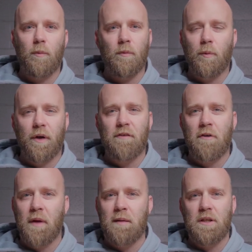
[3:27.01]
whatever,
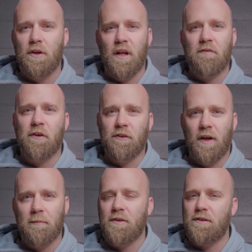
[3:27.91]
maybe you don't have the
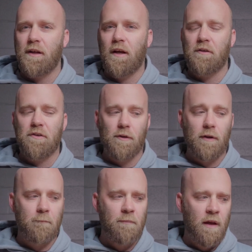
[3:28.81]
time to sit down and do it.